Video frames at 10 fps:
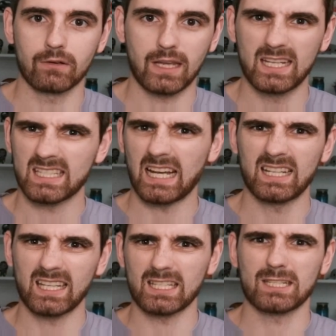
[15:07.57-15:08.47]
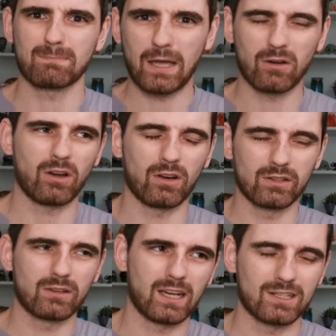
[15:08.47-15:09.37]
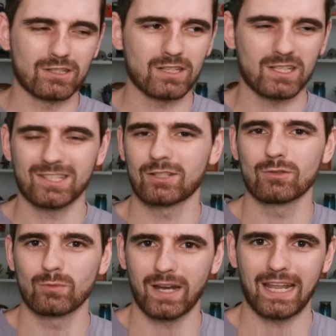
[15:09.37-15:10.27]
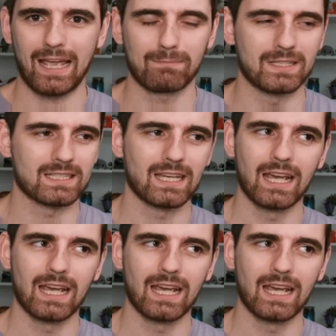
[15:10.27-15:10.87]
Okay, it's kind of like a spell card. You kind of just like choose when it happens.